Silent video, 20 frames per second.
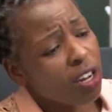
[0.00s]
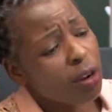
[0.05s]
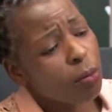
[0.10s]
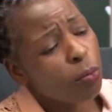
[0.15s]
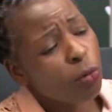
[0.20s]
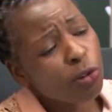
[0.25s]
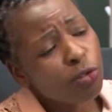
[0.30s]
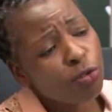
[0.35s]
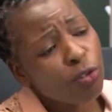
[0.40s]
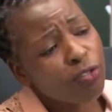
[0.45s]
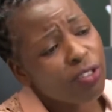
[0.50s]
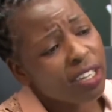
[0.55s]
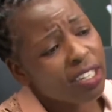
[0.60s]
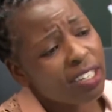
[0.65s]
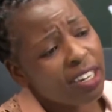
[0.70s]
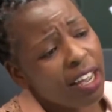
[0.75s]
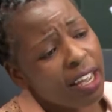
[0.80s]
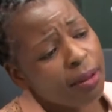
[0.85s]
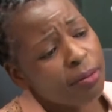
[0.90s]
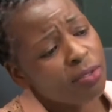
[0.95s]
and most of the
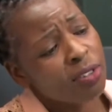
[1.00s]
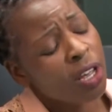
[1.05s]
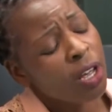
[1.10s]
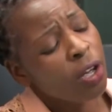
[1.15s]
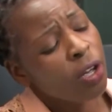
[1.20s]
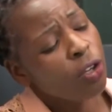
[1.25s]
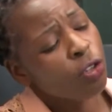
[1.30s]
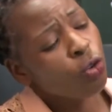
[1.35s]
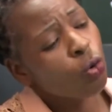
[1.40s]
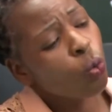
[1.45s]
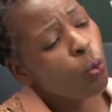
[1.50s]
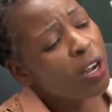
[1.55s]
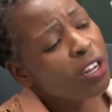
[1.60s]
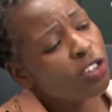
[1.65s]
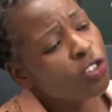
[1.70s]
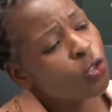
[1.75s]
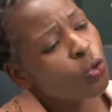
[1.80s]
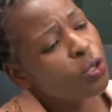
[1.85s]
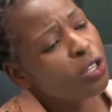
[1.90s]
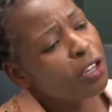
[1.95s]
times you wait
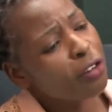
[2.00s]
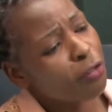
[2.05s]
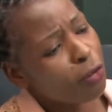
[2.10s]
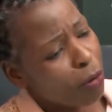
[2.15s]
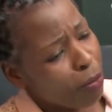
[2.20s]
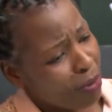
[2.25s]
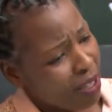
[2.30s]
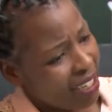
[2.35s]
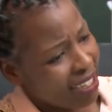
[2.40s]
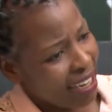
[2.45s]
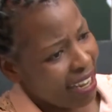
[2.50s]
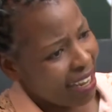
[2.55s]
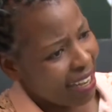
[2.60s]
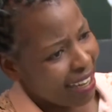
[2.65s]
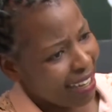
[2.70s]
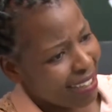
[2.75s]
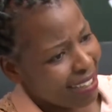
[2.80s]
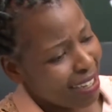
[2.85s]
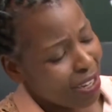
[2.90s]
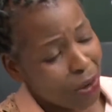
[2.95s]
to hear from the
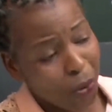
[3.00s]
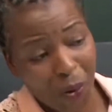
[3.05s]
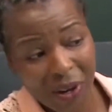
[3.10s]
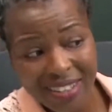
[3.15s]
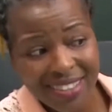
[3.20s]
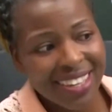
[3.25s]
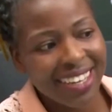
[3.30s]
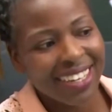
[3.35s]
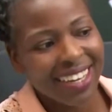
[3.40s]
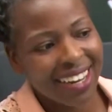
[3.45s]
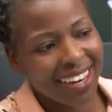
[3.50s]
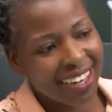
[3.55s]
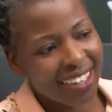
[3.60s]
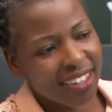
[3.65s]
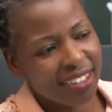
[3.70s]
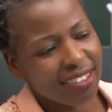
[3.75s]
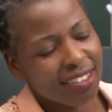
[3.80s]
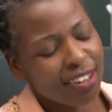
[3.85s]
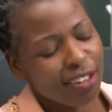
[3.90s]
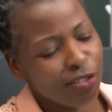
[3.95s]
director, and once the
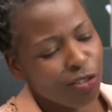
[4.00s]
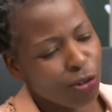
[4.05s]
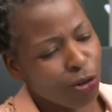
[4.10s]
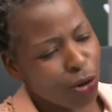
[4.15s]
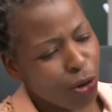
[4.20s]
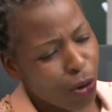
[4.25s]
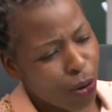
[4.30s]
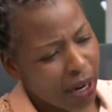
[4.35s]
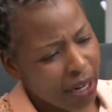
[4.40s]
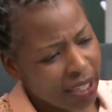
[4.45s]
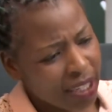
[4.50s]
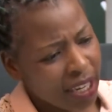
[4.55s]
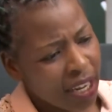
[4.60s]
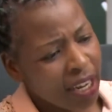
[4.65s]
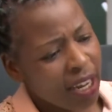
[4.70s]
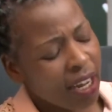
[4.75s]
director says, you know what,